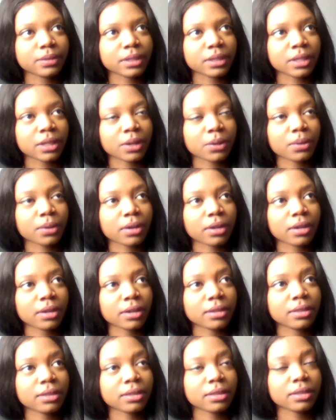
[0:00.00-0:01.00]

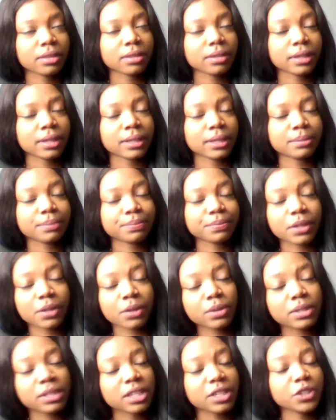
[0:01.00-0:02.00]
there
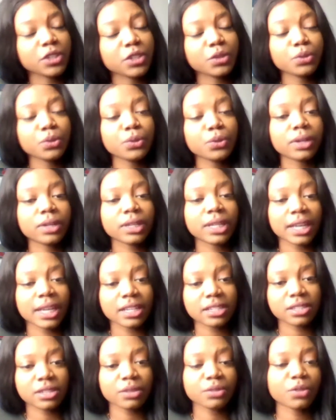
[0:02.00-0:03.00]
was a new
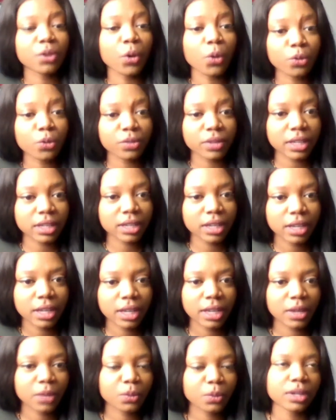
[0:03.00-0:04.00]
case of COVID
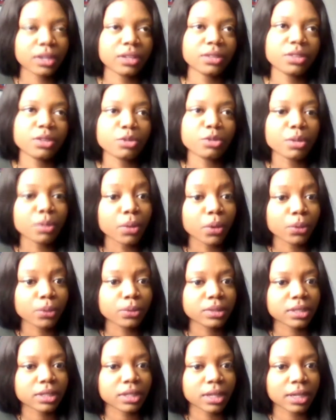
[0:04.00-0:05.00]
in one of the
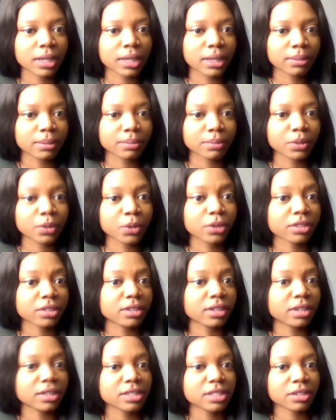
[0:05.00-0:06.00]
remote Northern
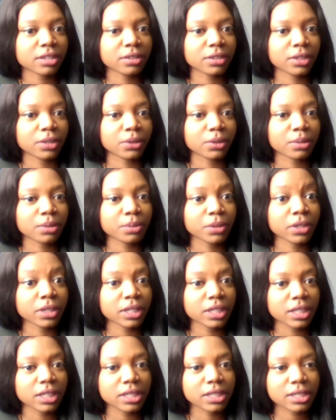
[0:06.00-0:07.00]
Ontario
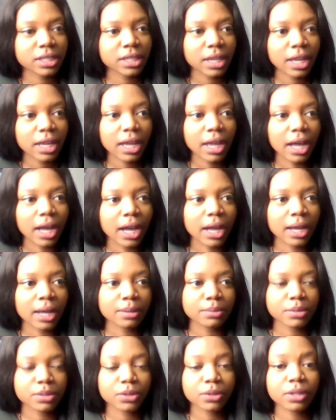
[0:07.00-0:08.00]
communities.
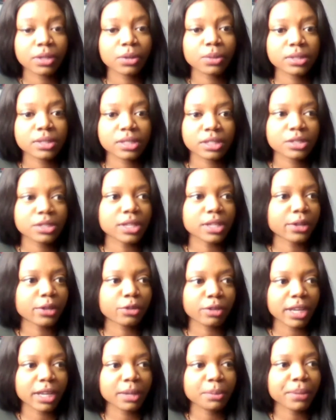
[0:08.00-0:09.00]
So there was this like
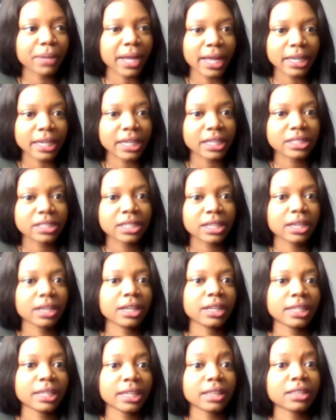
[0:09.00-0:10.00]
great panic
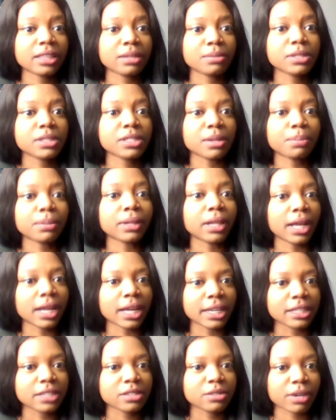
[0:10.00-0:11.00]
to get them
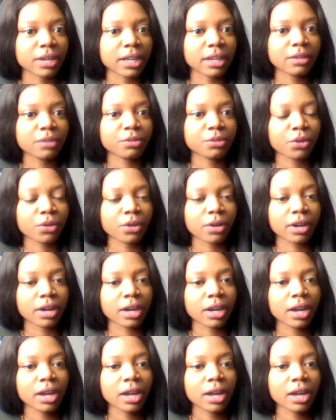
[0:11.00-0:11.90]
supplies, right, for